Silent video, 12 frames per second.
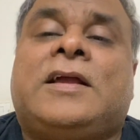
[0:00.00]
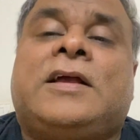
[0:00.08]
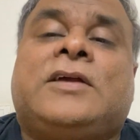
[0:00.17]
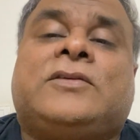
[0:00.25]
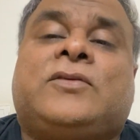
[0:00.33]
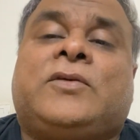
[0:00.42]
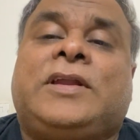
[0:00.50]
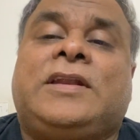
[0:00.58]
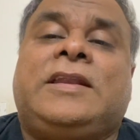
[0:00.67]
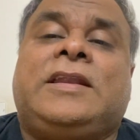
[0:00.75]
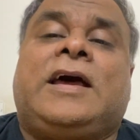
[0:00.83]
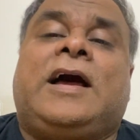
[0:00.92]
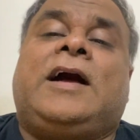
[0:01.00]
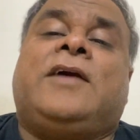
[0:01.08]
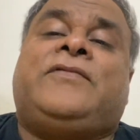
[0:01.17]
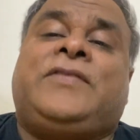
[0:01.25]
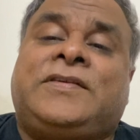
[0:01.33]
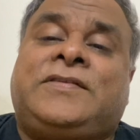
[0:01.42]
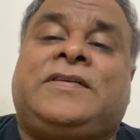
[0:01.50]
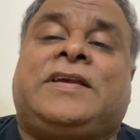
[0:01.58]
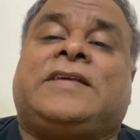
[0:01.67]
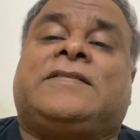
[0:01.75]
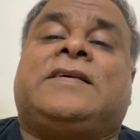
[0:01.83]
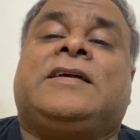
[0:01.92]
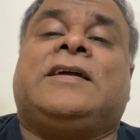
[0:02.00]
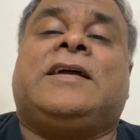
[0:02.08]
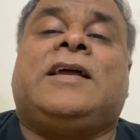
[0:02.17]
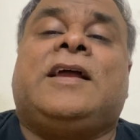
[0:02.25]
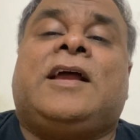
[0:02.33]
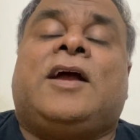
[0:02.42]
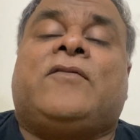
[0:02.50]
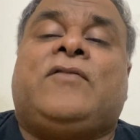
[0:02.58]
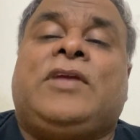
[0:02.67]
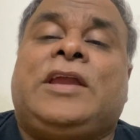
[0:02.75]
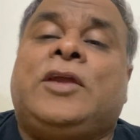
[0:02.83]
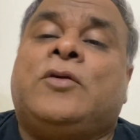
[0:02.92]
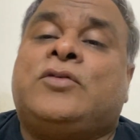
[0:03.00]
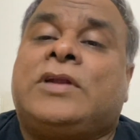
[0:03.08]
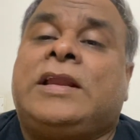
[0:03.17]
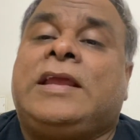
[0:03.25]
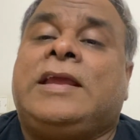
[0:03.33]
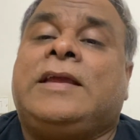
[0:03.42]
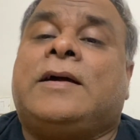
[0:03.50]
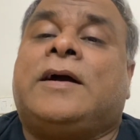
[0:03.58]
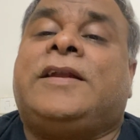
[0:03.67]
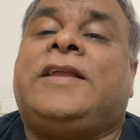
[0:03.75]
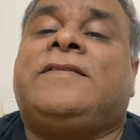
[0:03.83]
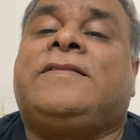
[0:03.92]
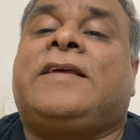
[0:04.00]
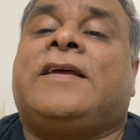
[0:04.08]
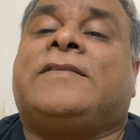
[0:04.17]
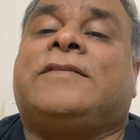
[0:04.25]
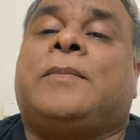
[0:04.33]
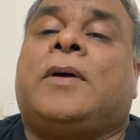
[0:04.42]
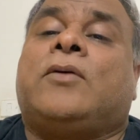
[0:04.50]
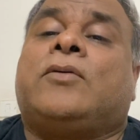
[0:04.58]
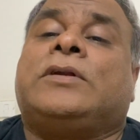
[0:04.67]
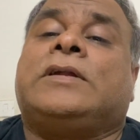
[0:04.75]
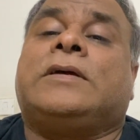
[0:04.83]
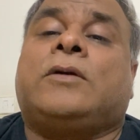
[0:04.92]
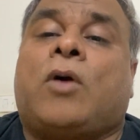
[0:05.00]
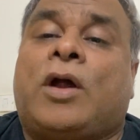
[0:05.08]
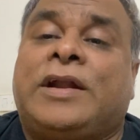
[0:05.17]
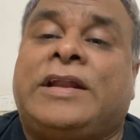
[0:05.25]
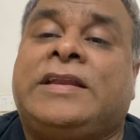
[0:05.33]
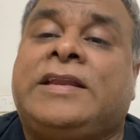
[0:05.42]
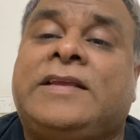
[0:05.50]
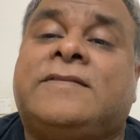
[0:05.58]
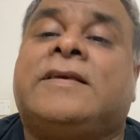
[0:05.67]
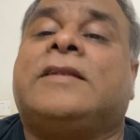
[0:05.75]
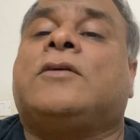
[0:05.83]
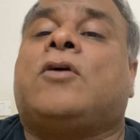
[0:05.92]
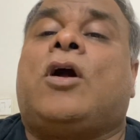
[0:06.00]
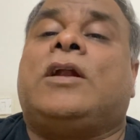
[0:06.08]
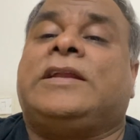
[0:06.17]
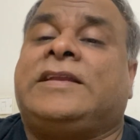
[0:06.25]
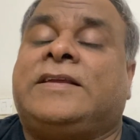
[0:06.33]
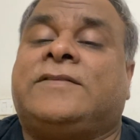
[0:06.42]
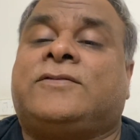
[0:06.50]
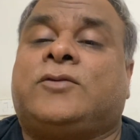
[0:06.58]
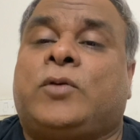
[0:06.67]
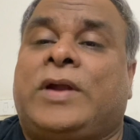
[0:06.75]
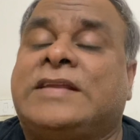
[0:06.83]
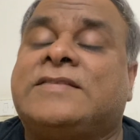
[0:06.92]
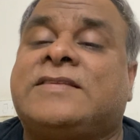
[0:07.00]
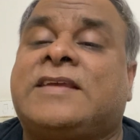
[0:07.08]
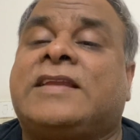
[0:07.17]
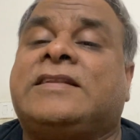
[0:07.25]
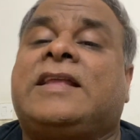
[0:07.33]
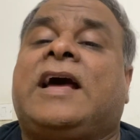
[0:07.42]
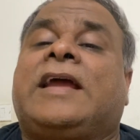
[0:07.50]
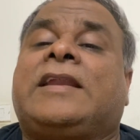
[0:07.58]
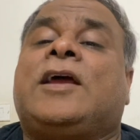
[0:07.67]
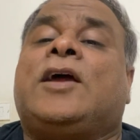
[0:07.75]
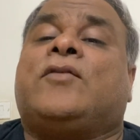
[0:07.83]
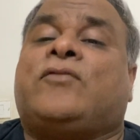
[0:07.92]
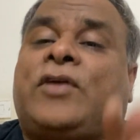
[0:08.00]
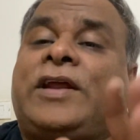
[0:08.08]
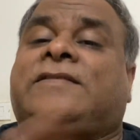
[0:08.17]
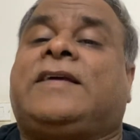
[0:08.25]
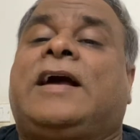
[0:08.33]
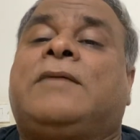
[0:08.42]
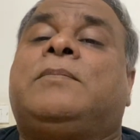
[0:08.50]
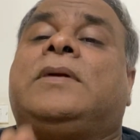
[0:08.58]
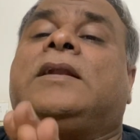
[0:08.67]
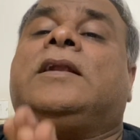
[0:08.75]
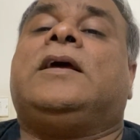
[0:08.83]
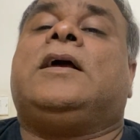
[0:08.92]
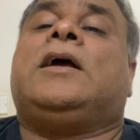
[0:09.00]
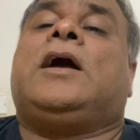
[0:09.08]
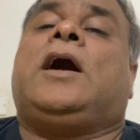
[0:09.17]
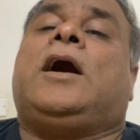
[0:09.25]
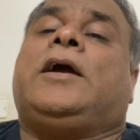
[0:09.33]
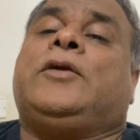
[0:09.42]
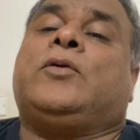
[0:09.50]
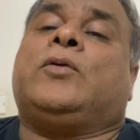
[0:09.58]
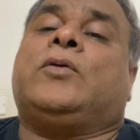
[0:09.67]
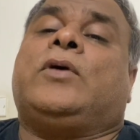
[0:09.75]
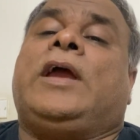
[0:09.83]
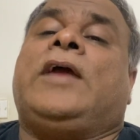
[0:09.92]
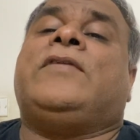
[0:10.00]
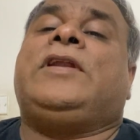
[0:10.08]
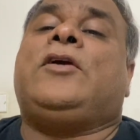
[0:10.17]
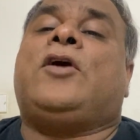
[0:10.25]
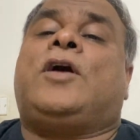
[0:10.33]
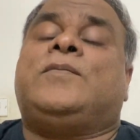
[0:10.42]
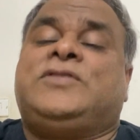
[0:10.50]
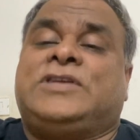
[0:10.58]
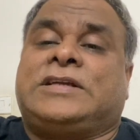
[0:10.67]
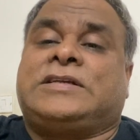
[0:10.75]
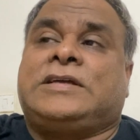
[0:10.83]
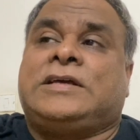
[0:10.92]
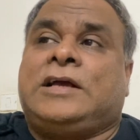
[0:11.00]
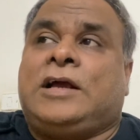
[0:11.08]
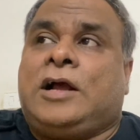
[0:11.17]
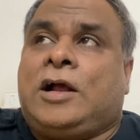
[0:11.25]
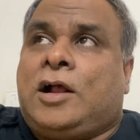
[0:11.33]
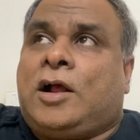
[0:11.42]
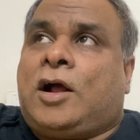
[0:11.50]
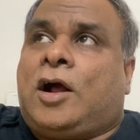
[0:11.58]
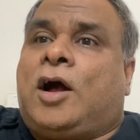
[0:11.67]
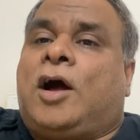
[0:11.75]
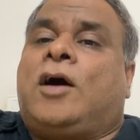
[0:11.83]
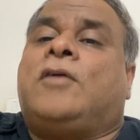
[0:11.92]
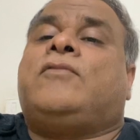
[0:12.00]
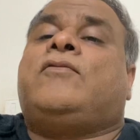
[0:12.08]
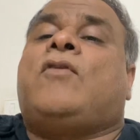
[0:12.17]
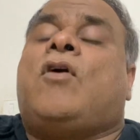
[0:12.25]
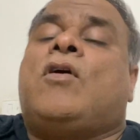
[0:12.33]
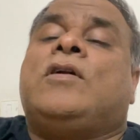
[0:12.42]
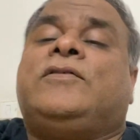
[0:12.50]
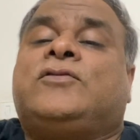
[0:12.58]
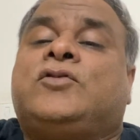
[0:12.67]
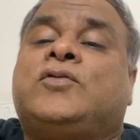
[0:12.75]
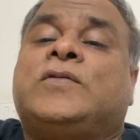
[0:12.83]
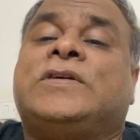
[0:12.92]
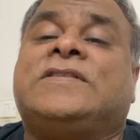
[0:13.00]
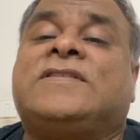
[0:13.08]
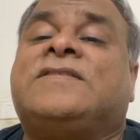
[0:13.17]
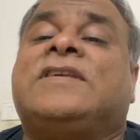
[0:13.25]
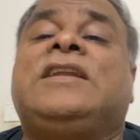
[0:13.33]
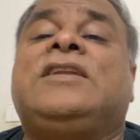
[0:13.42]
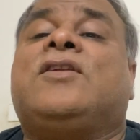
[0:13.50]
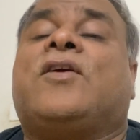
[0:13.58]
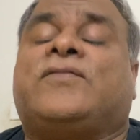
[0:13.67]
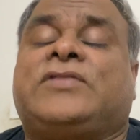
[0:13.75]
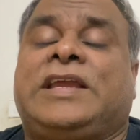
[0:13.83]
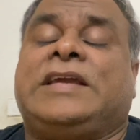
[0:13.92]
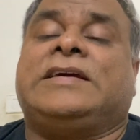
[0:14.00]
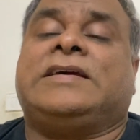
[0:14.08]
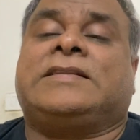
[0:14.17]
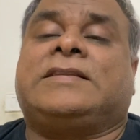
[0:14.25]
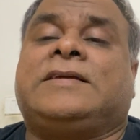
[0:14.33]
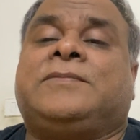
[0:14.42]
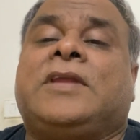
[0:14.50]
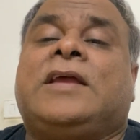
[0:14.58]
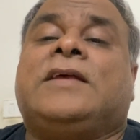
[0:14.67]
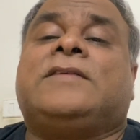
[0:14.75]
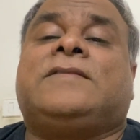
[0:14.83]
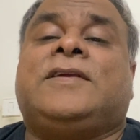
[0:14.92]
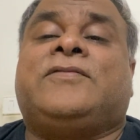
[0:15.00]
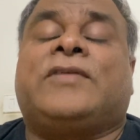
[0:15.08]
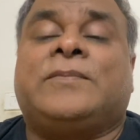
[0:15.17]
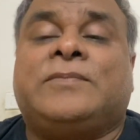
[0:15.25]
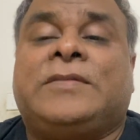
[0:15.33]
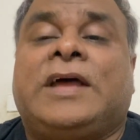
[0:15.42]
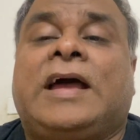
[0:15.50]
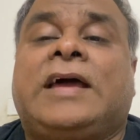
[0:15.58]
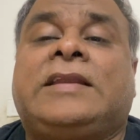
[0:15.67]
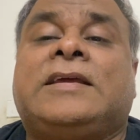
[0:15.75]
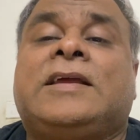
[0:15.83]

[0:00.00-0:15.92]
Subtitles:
So in physics, we usually discuss about quantities and qualities. To understand that, for example, every object falls towards the center of the earth. See, from that,